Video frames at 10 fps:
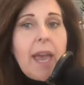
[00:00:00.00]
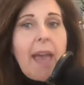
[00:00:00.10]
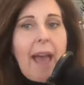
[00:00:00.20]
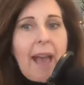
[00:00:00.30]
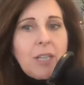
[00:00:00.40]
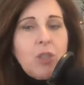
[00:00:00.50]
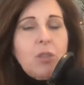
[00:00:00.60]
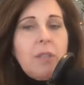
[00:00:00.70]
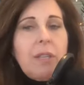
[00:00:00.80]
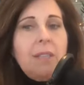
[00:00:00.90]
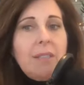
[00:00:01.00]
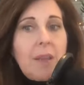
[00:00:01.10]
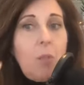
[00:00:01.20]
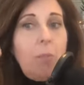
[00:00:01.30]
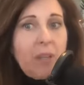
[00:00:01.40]
actually
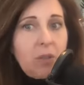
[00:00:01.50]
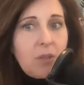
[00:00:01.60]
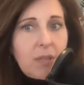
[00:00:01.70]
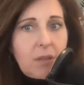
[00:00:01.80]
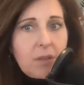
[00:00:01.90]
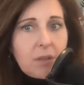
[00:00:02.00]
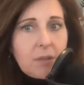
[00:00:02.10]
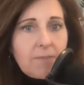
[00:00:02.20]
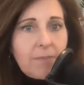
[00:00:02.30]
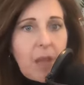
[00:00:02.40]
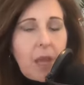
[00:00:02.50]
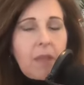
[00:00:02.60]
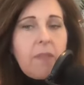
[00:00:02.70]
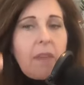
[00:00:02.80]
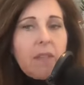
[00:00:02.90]
sell bigger deals,
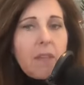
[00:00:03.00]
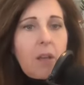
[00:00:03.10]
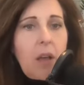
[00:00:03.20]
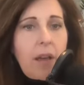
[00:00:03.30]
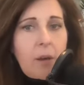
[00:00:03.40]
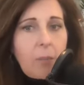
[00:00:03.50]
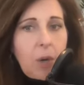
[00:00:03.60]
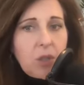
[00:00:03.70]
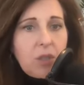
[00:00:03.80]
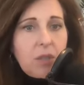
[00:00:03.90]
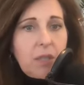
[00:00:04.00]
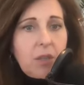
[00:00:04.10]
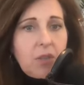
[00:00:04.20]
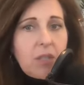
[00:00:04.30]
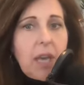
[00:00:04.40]
they sell higher margin
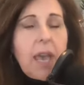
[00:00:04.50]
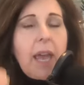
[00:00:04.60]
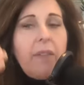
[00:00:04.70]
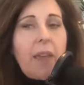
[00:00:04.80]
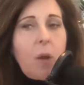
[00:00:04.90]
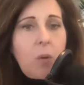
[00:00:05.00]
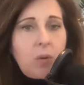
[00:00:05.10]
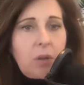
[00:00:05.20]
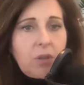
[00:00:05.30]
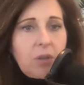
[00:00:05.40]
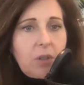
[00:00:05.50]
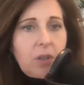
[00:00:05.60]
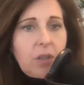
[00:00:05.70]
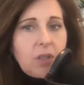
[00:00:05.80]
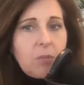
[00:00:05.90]
deals, and they hold on to their
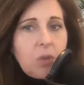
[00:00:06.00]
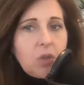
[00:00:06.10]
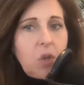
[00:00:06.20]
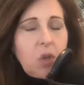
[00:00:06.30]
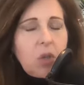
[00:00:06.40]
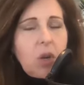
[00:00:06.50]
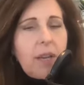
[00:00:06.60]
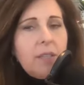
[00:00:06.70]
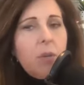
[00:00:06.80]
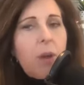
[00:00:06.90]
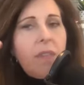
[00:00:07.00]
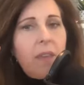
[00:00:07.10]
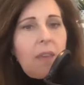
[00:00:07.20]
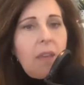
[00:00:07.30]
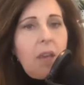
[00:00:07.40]
customers longer. And so I
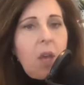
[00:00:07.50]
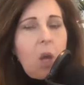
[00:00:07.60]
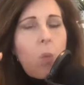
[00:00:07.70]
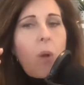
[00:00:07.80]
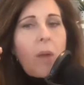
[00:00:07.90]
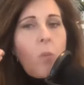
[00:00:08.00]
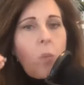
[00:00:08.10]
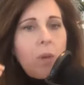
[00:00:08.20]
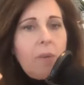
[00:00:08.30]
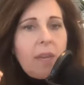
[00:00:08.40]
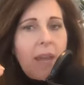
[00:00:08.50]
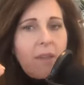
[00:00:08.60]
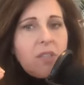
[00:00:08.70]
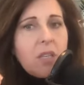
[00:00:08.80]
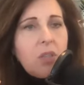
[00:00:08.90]
think why women
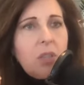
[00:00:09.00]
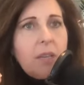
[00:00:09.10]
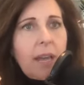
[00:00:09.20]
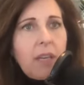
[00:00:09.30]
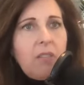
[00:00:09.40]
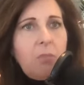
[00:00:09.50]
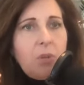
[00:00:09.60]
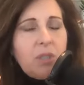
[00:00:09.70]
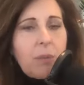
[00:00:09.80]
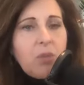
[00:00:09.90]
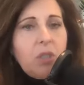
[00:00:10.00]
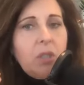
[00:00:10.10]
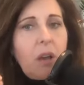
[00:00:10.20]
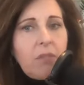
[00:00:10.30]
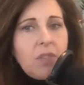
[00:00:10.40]
have such a negative perception
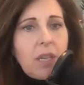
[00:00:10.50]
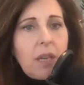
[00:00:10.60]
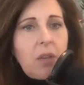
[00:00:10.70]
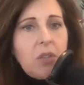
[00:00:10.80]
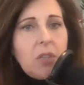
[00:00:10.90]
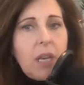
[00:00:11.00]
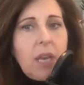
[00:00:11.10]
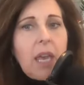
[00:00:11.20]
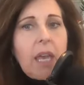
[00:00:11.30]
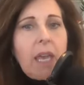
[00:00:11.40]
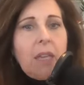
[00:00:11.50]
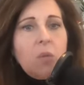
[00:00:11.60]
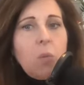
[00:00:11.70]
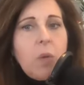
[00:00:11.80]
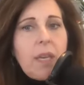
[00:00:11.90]
of sales is
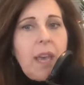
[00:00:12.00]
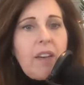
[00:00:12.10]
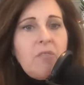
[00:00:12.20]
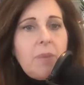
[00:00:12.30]
we have